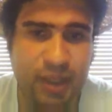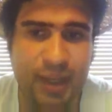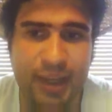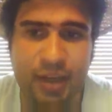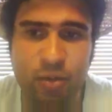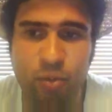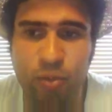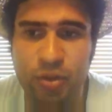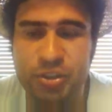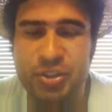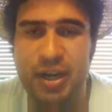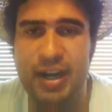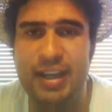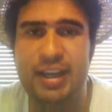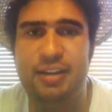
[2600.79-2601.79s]
and we'll
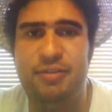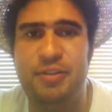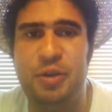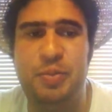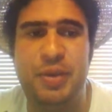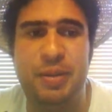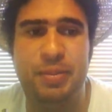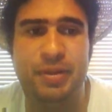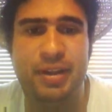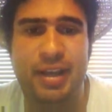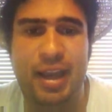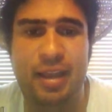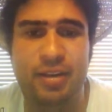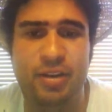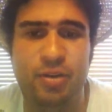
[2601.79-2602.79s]
try to get a few people
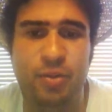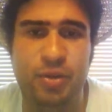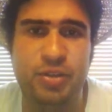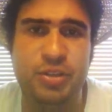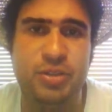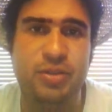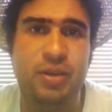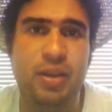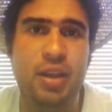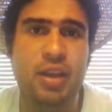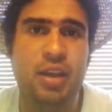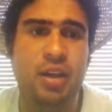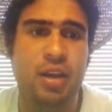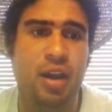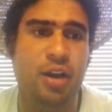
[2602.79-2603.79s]
together, and we'll do
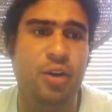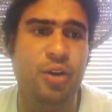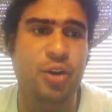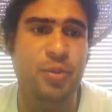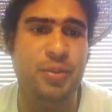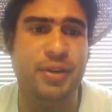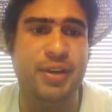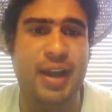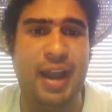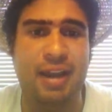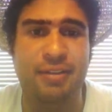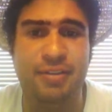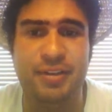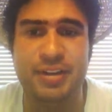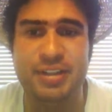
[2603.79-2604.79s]
a Uber
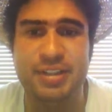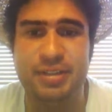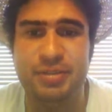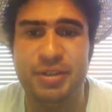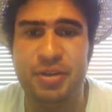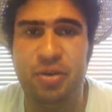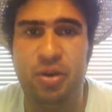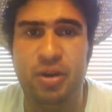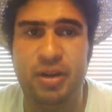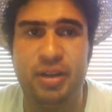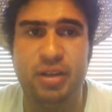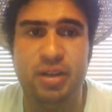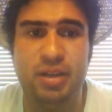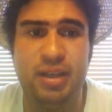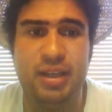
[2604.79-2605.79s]
conference and record
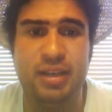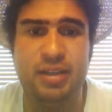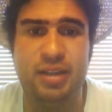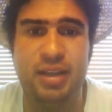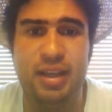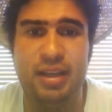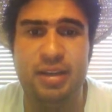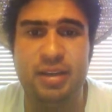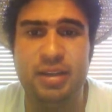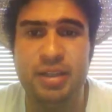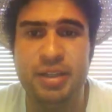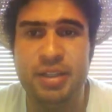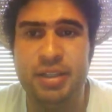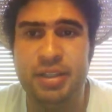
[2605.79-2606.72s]
it, and